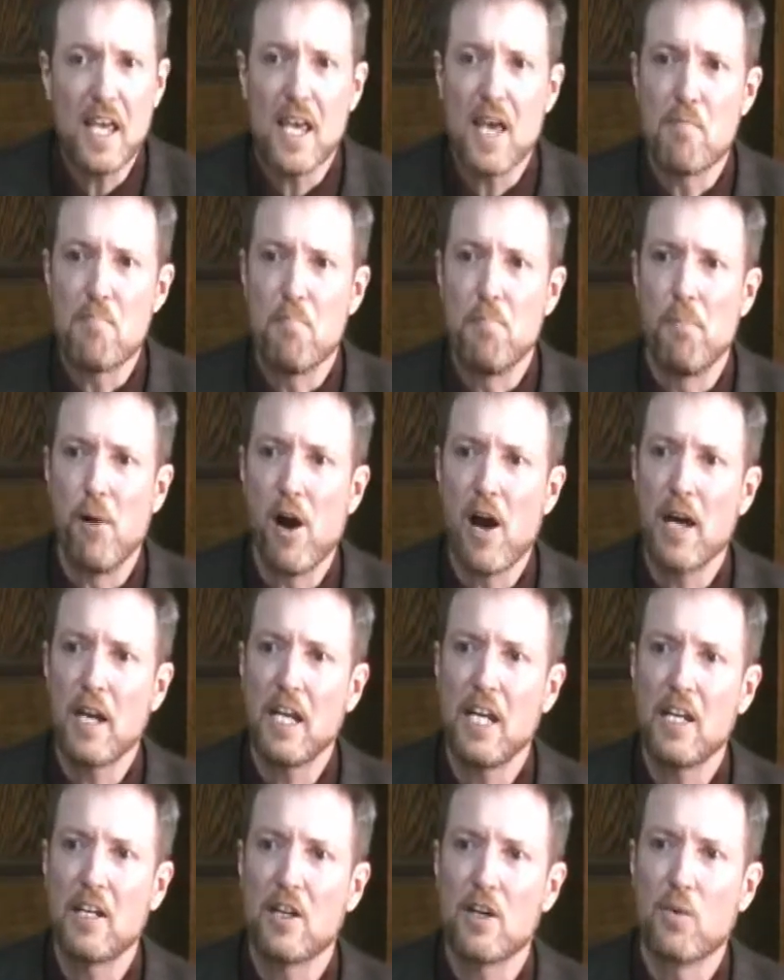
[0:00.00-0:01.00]

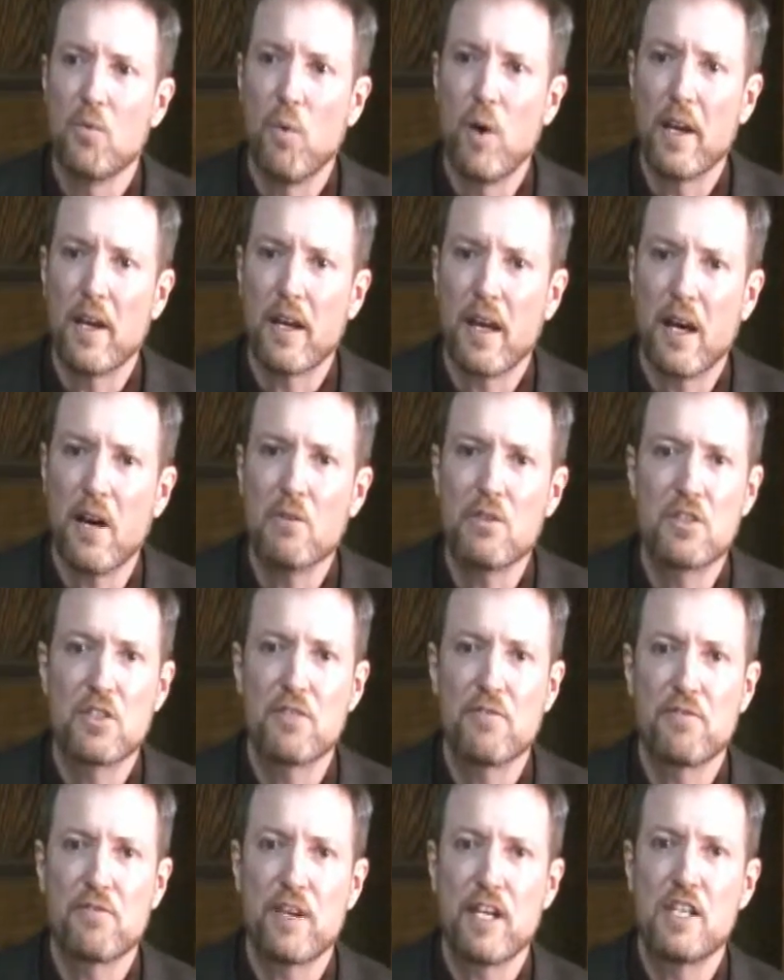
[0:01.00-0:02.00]
embodied what House of
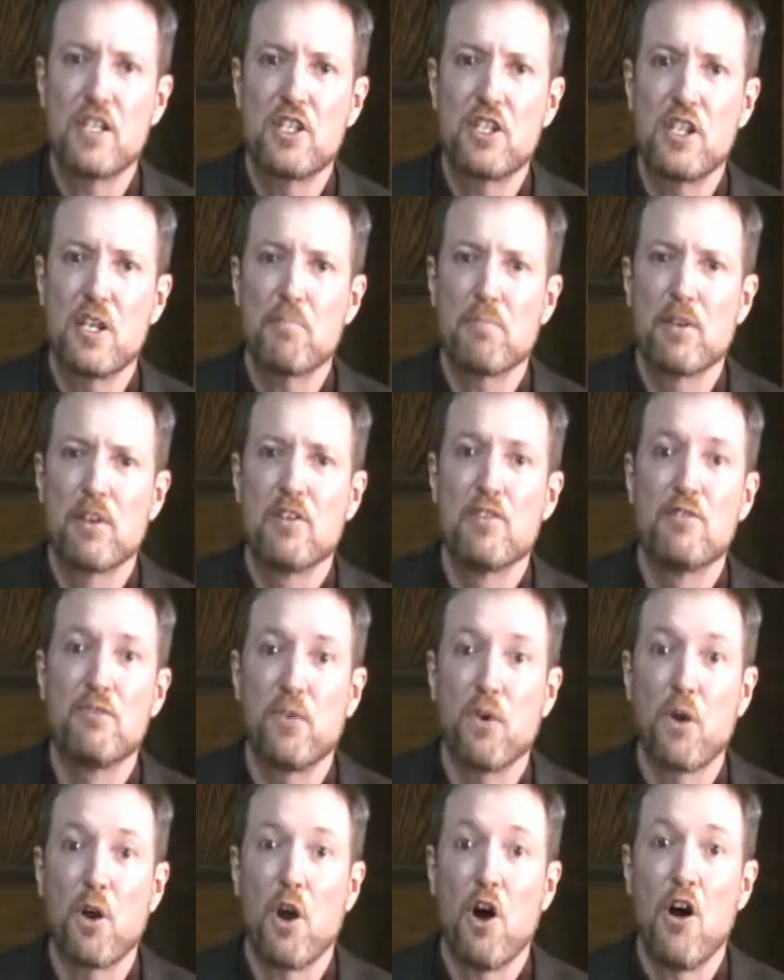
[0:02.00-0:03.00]
Friendship
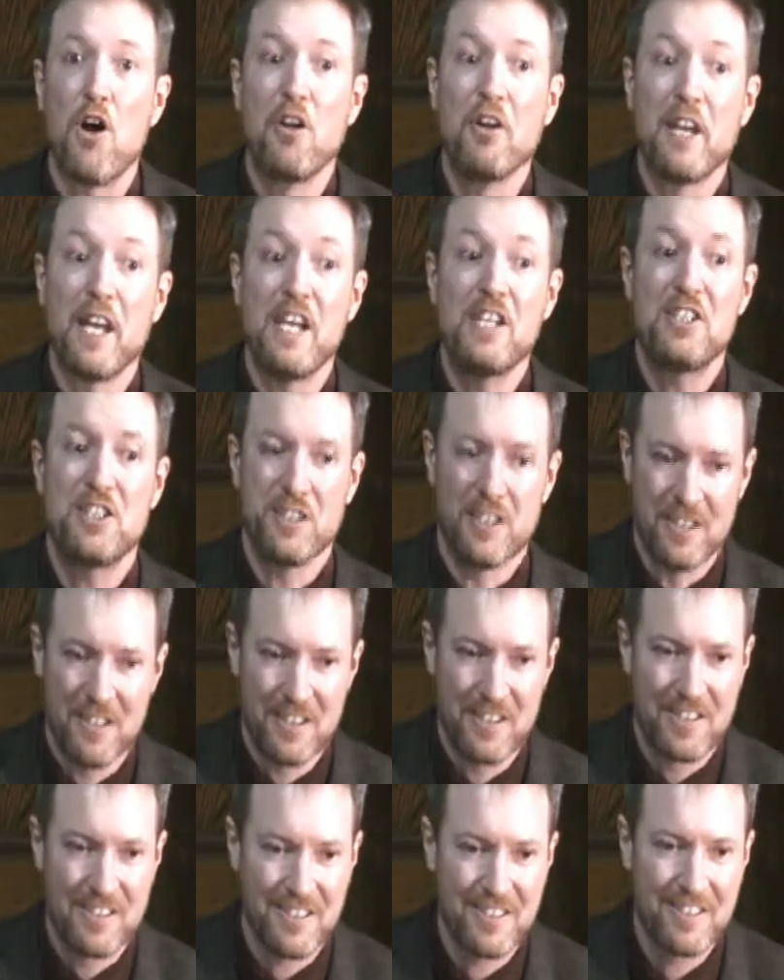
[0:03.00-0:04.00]
for All
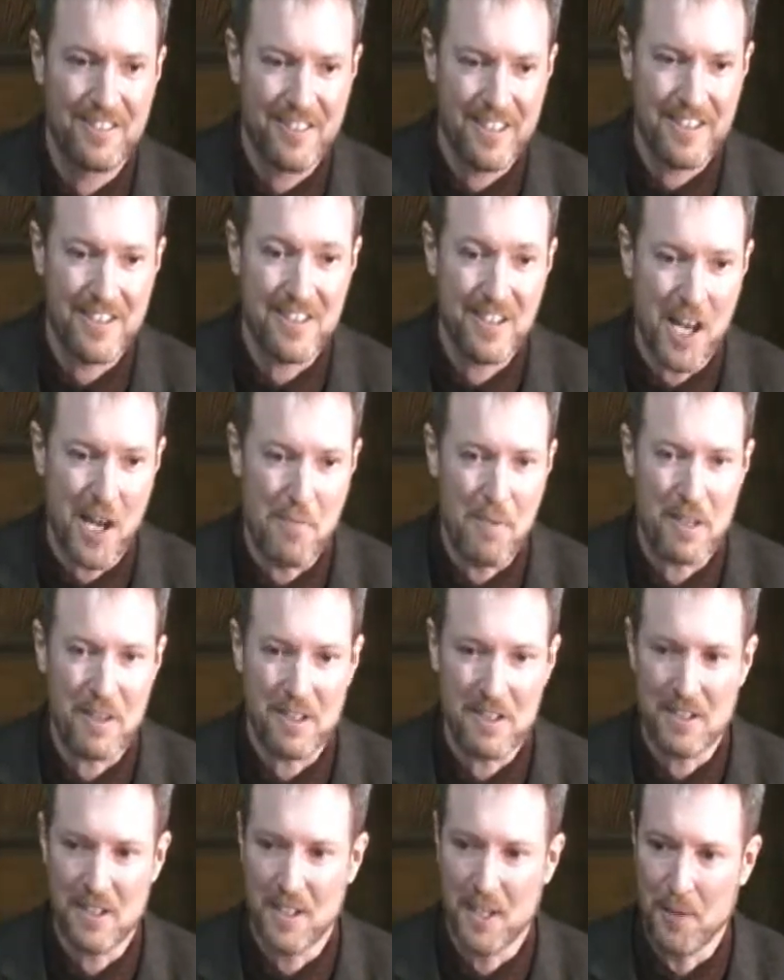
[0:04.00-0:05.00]
Nations, its name at the
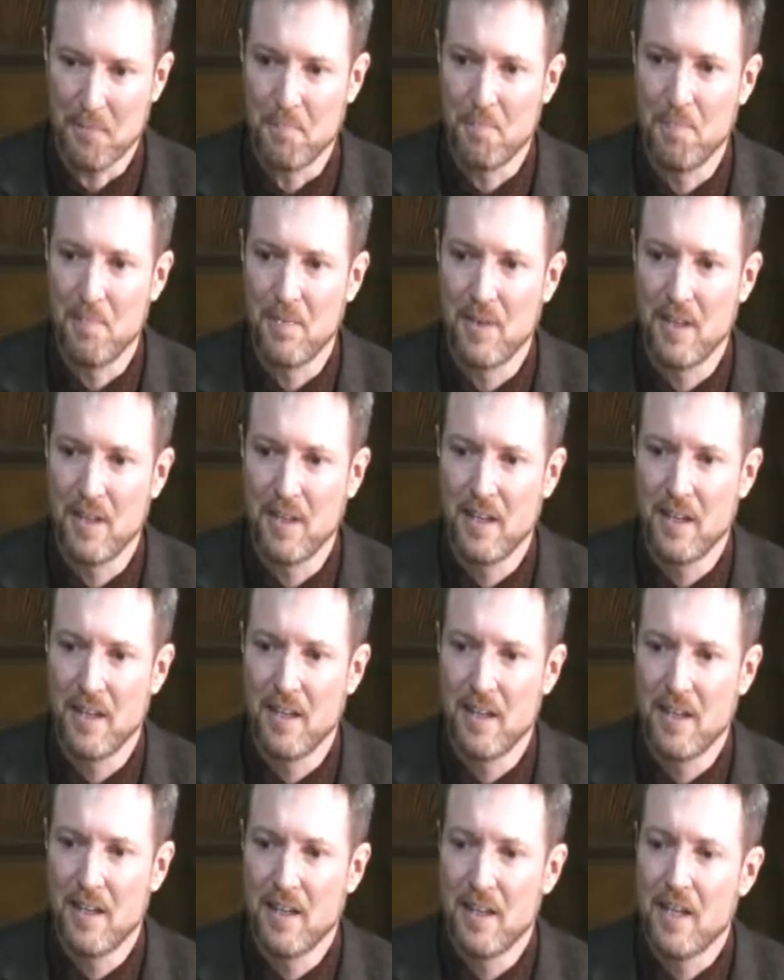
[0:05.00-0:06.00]
time.
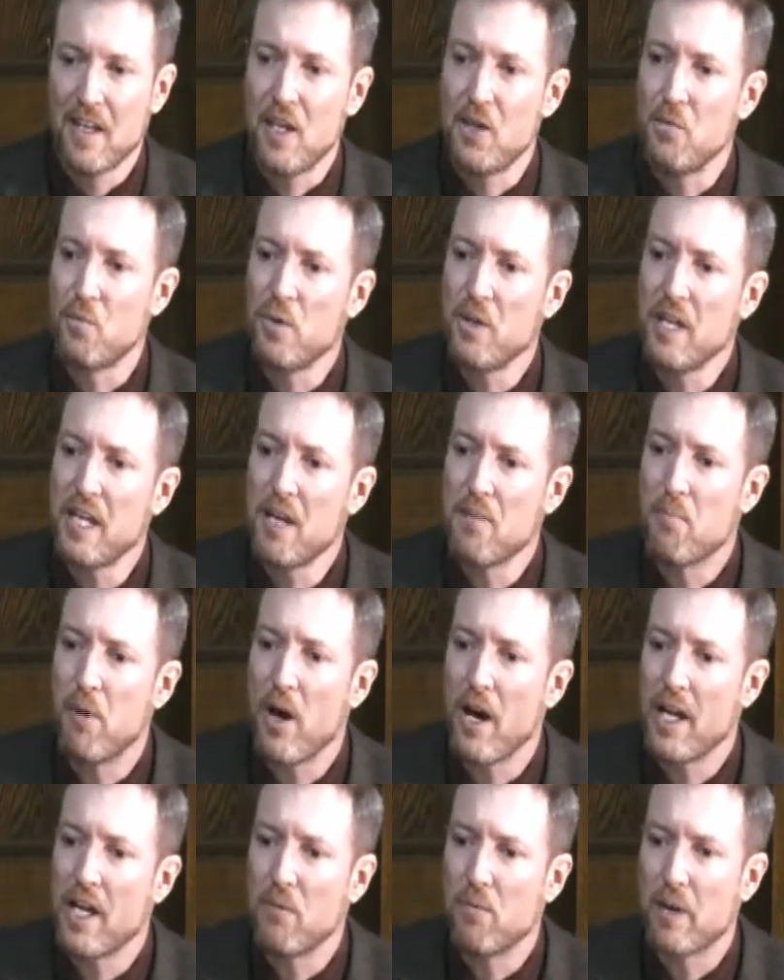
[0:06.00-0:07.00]
He really
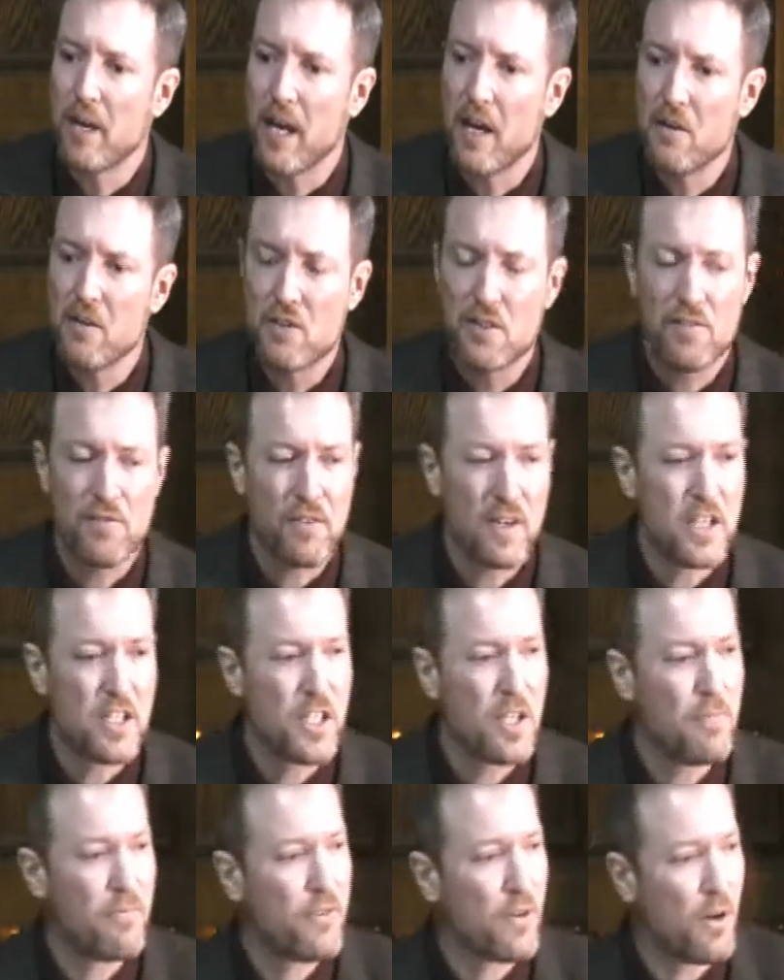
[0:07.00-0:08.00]
embodied what House of
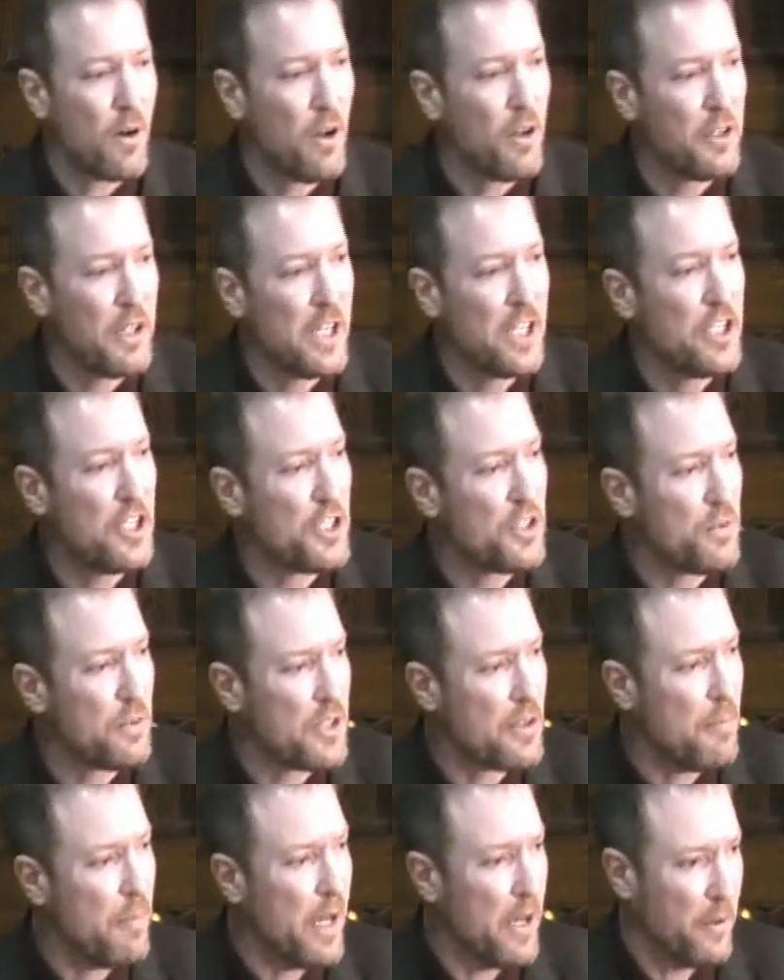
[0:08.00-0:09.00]
Friendship for All Nations was
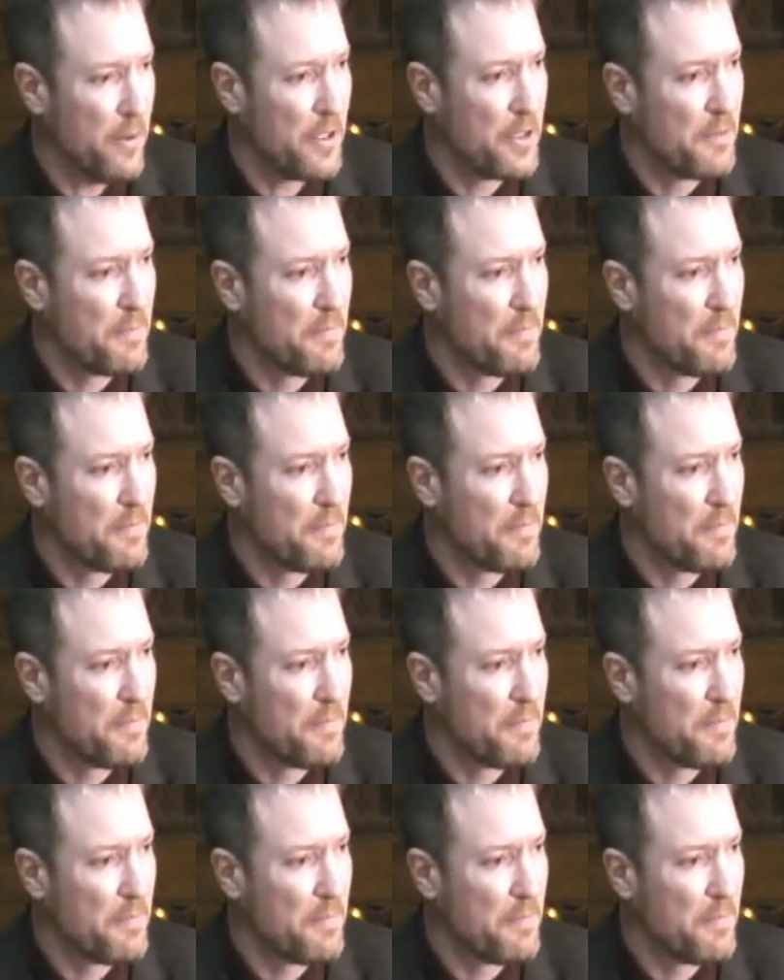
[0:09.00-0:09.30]
about.